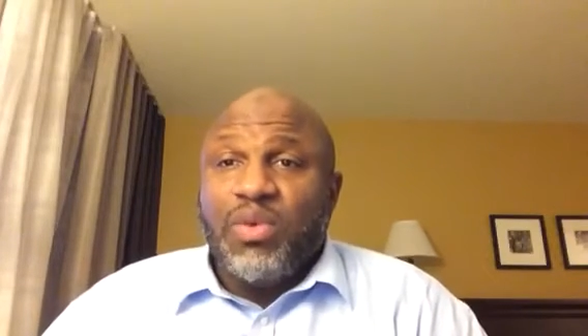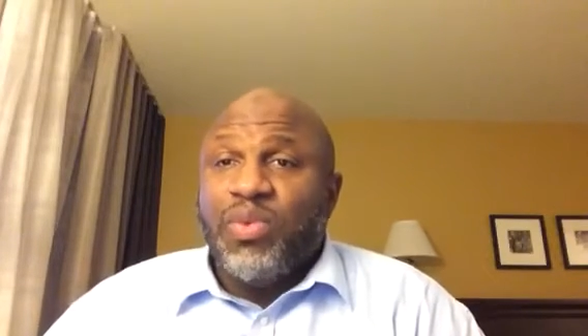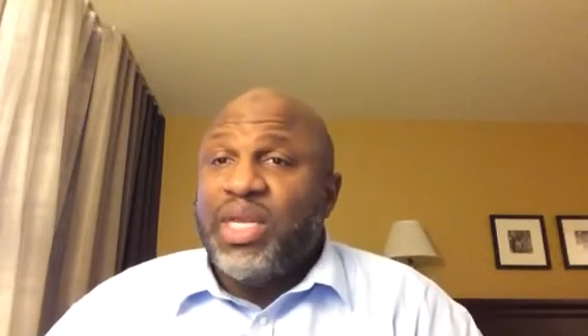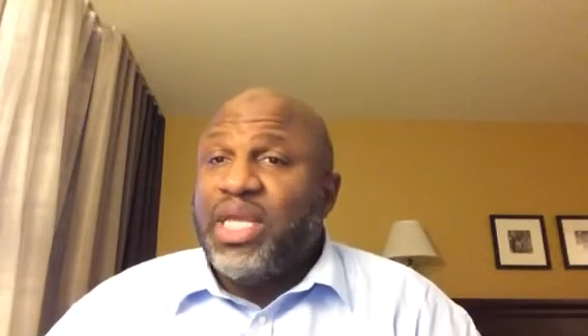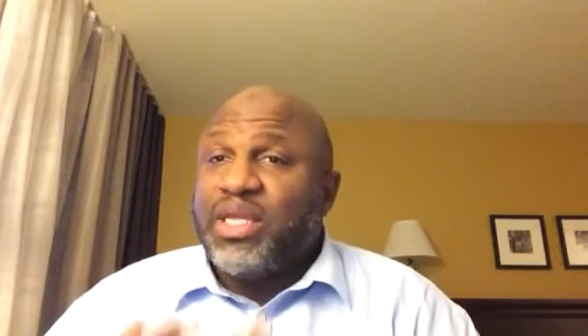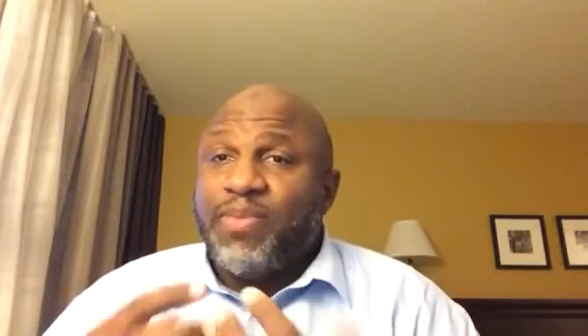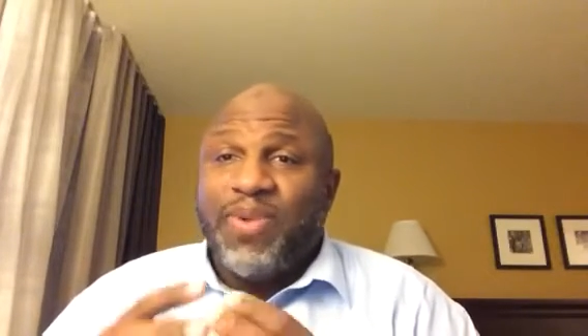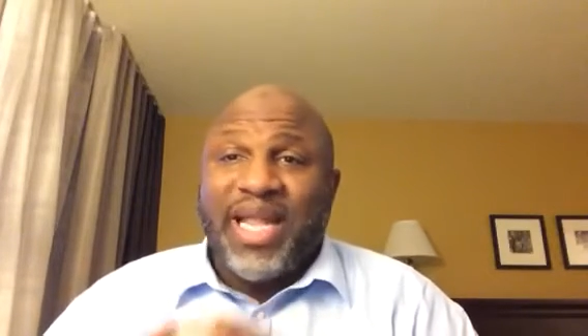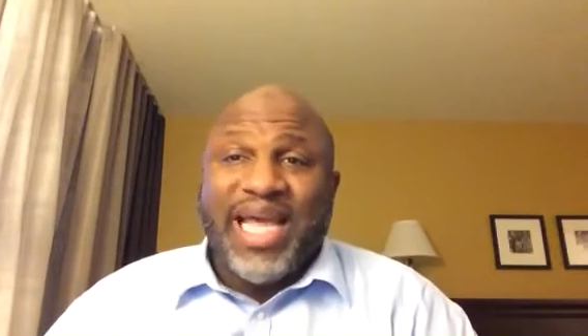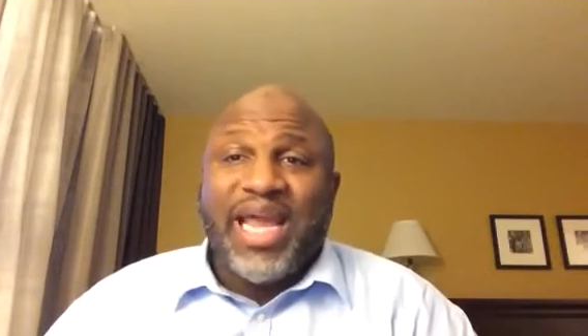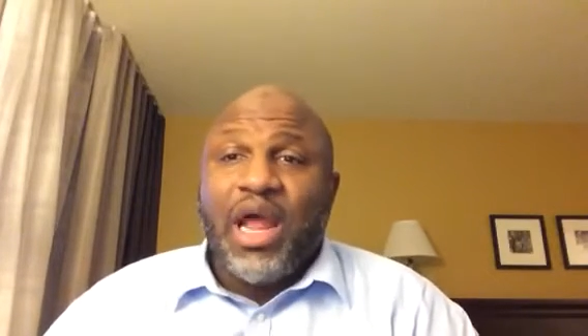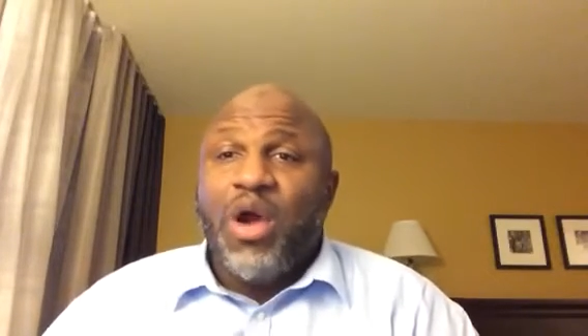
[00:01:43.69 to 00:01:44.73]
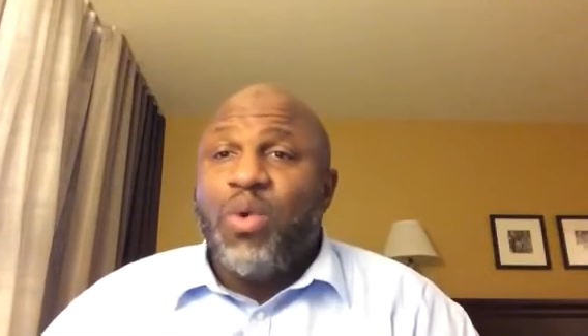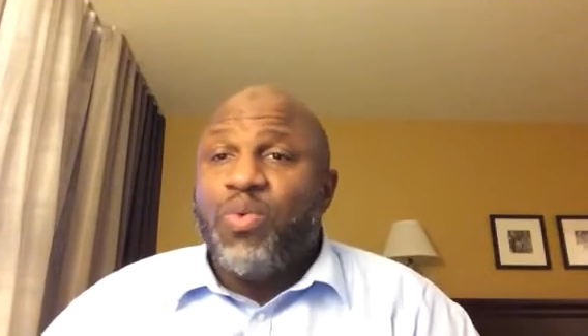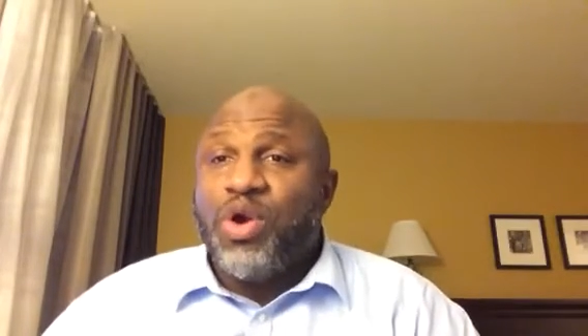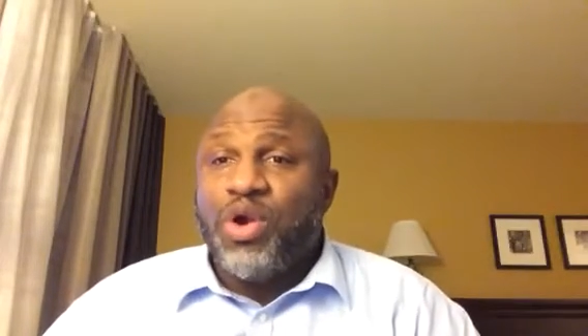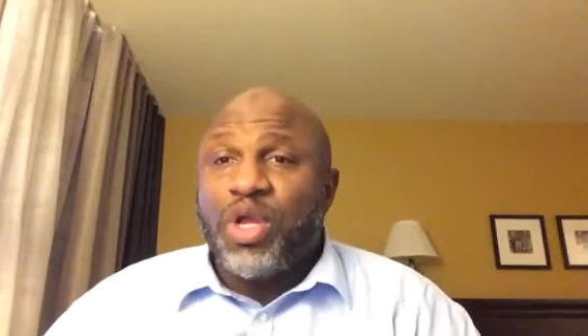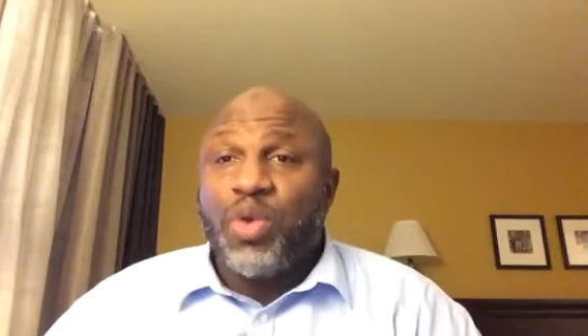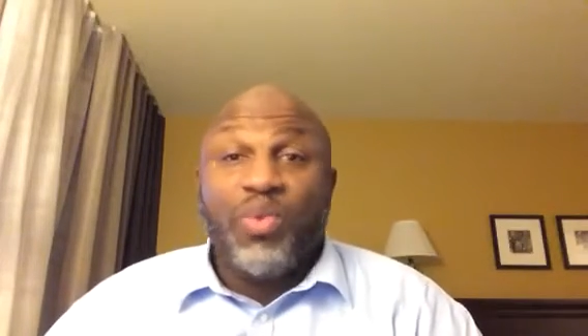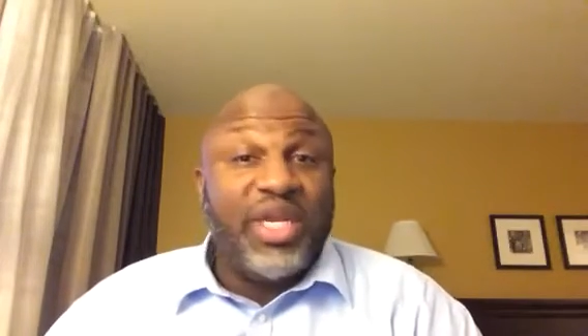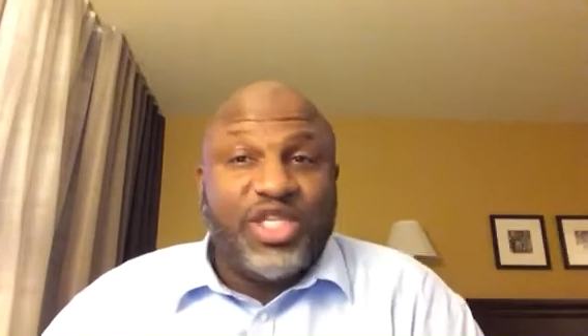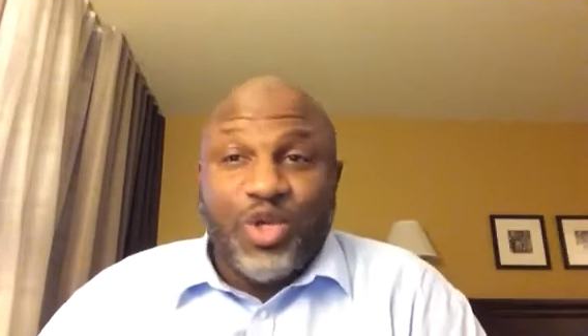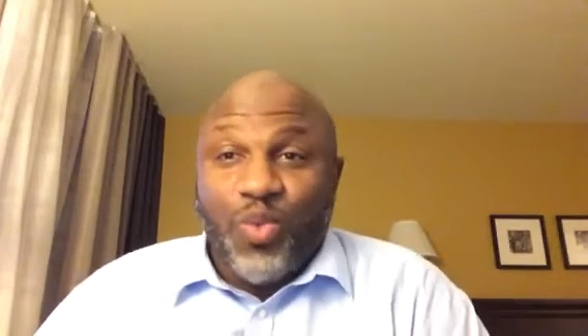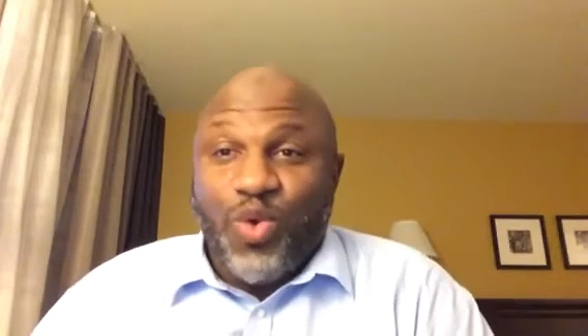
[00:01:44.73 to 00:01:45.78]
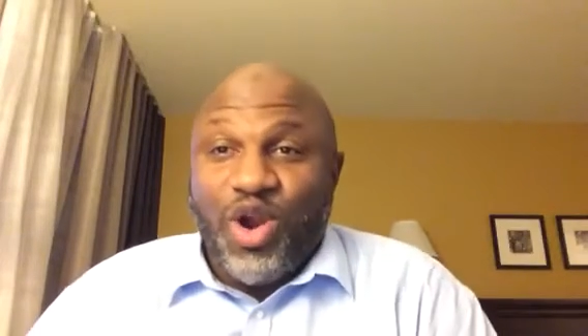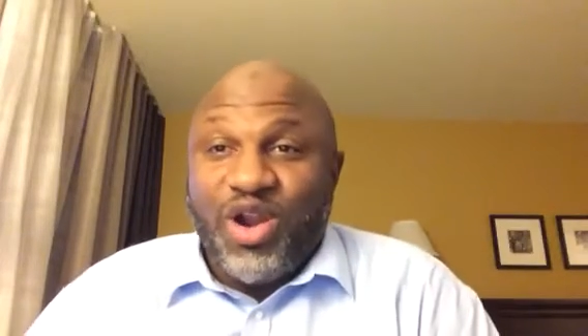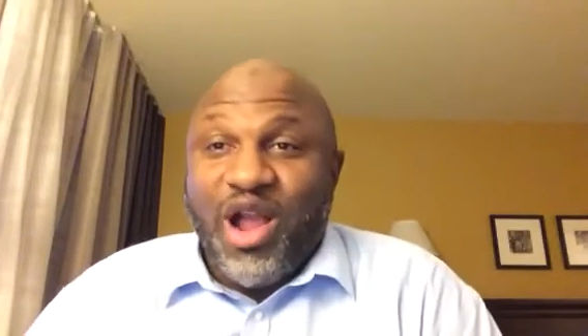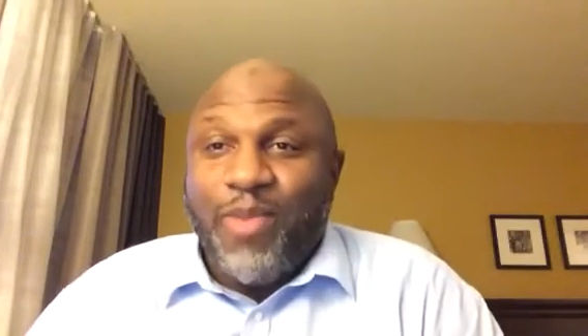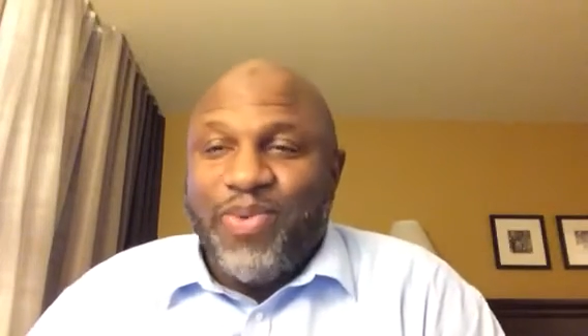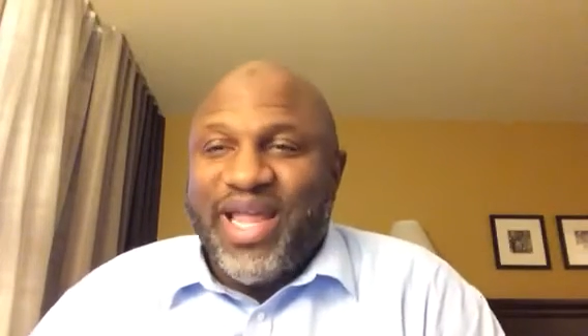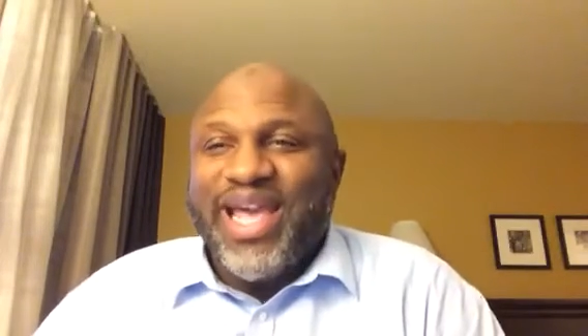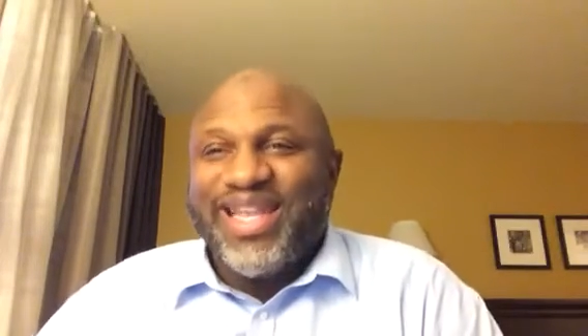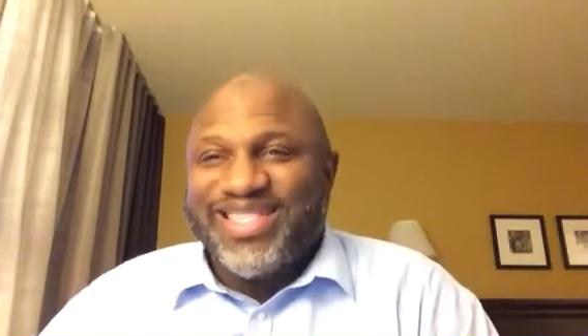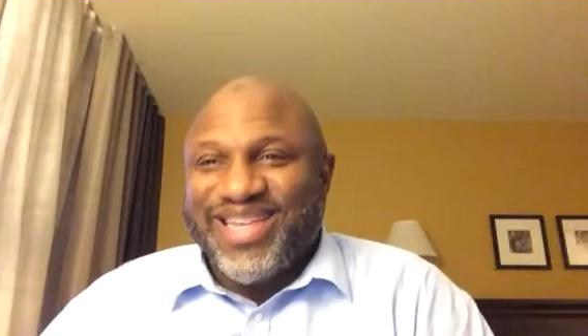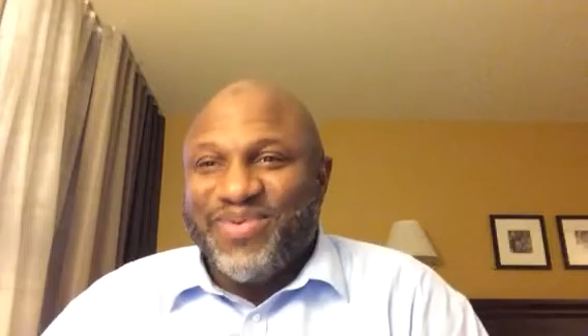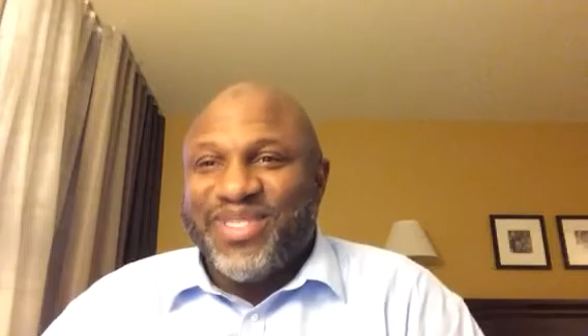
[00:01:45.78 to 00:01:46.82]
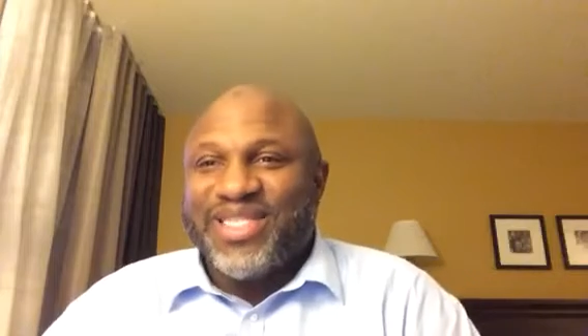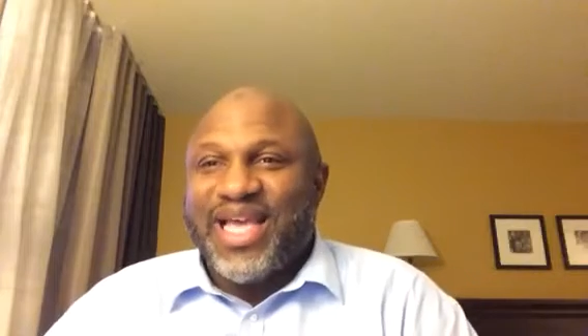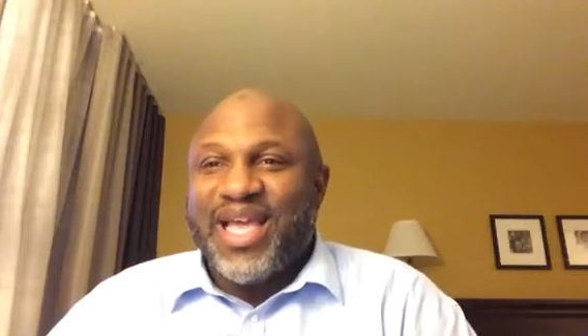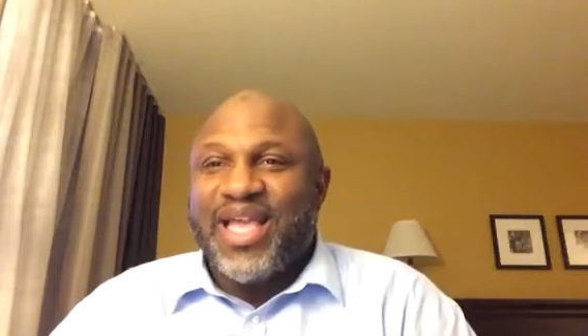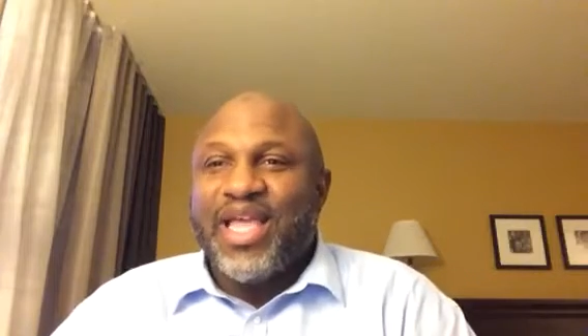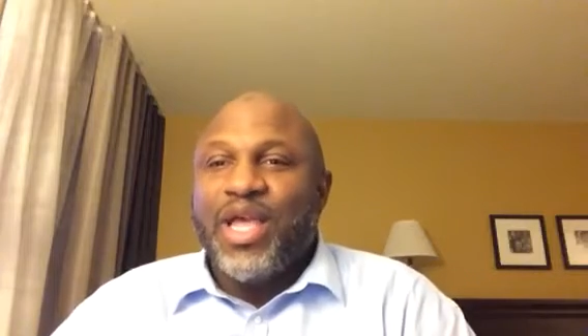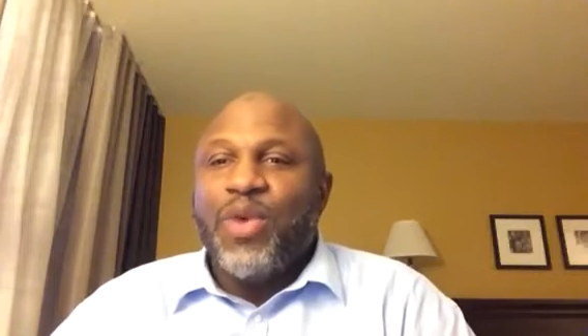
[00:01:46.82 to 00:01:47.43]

We need to plan our work. We need to work our plan, as they would say.